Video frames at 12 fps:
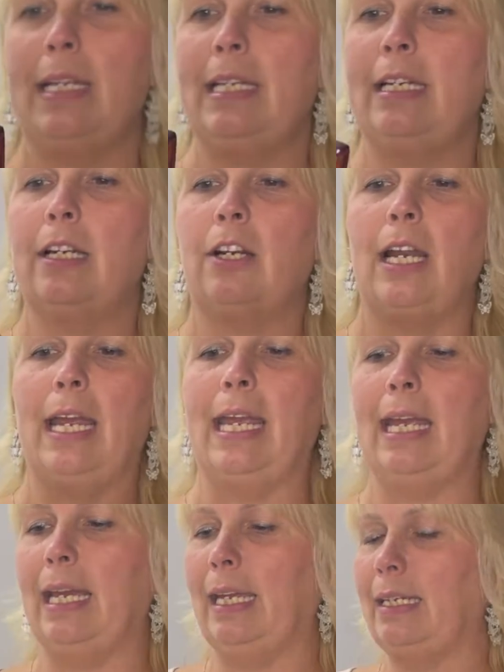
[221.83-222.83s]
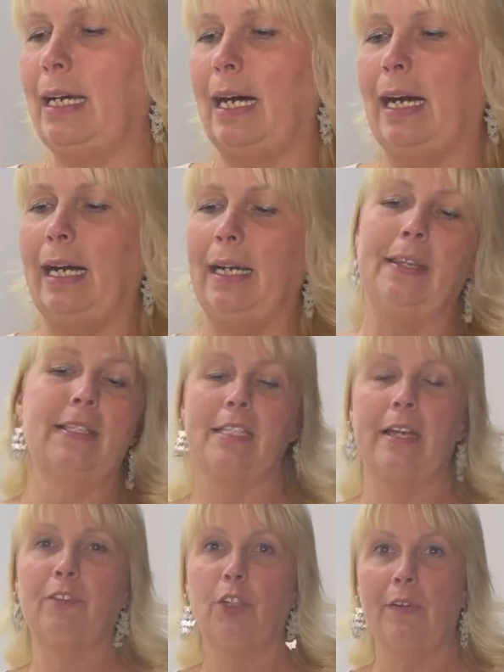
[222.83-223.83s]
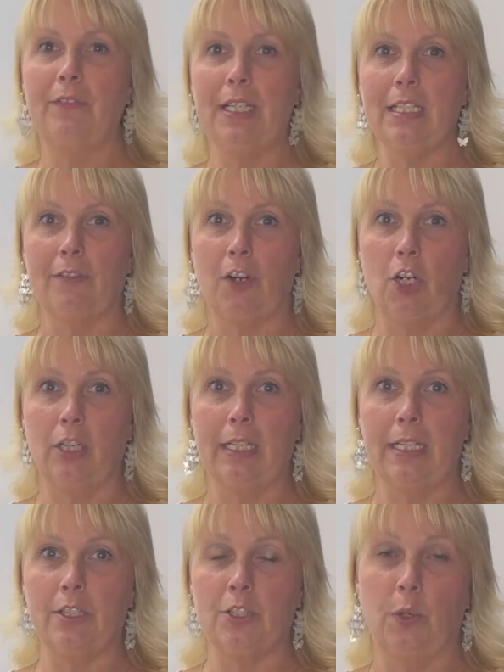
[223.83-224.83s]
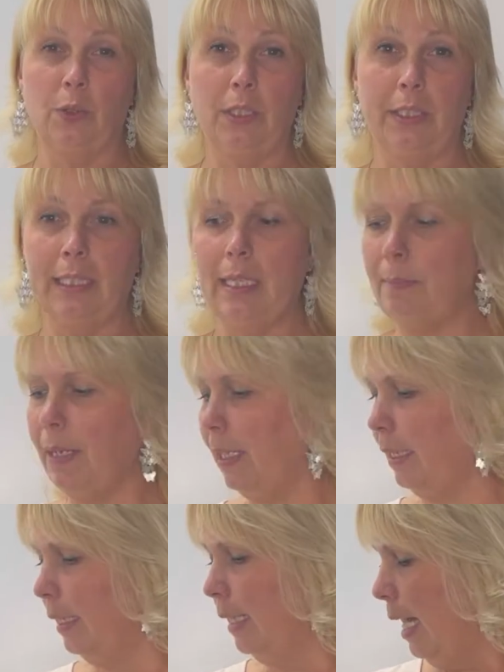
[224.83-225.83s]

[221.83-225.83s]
here. And several of these have already sold on eBay.